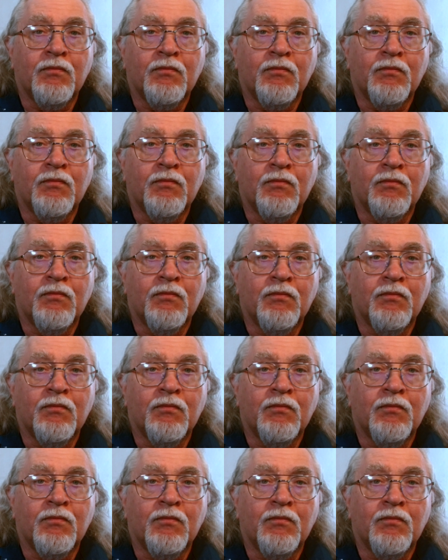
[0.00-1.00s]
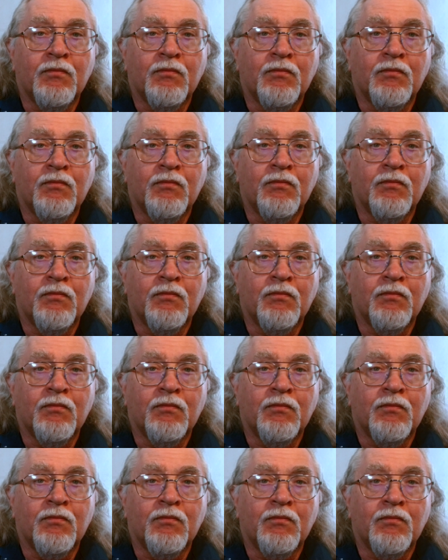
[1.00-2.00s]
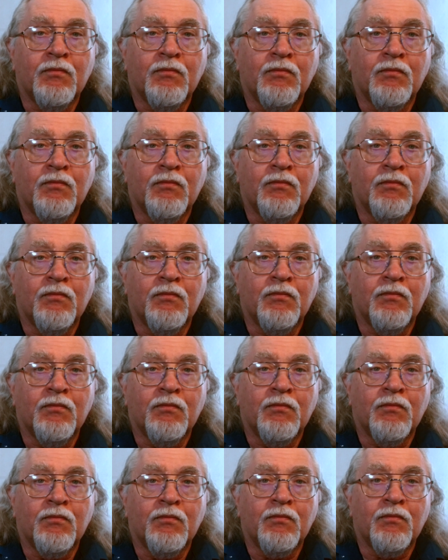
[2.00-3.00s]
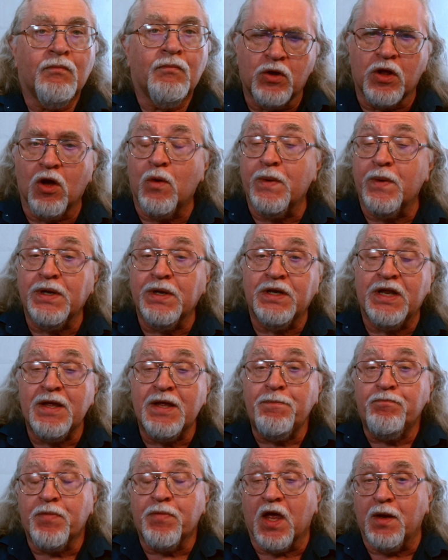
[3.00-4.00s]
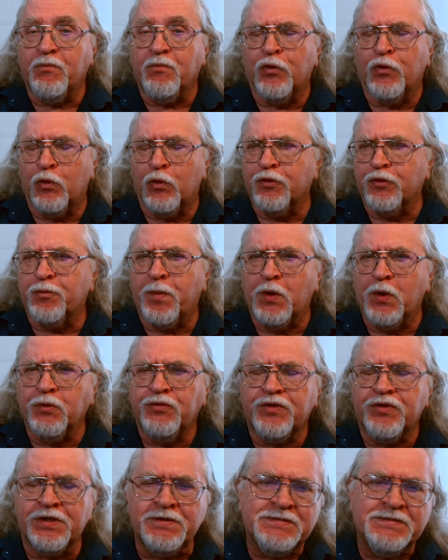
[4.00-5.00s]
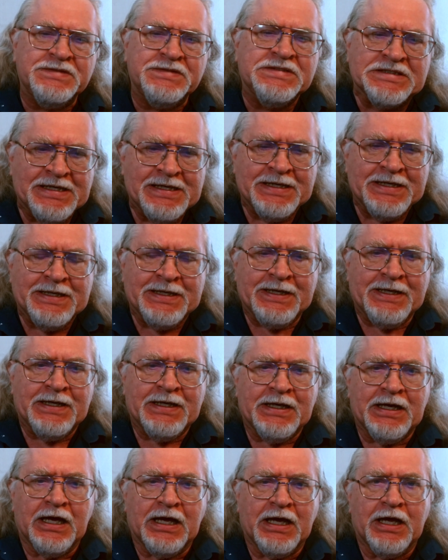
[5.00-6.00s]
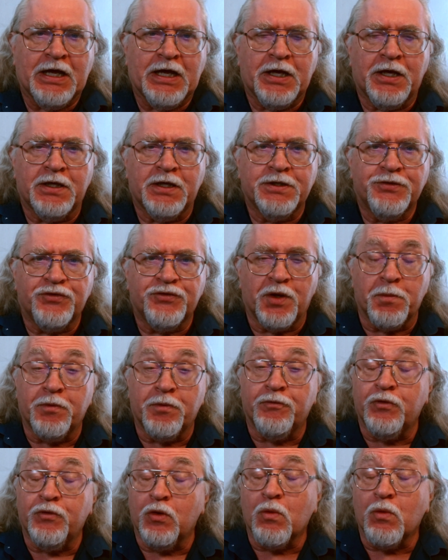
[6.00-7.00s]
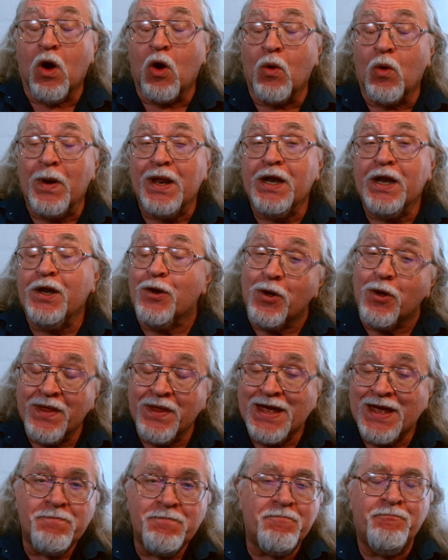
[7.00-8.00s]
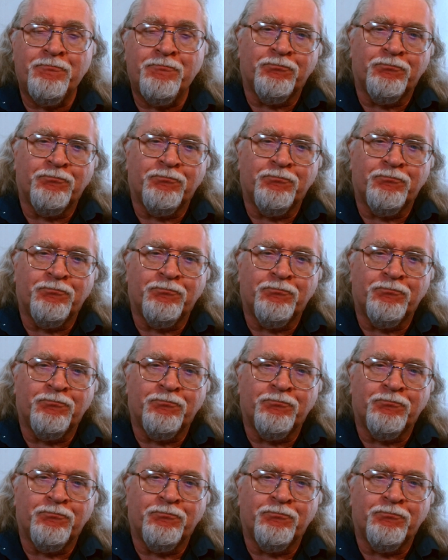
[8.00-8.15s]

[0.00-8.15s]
Hey, welcome to West Virginia football going deep. I'm Forrest Poston. Some of you already know that.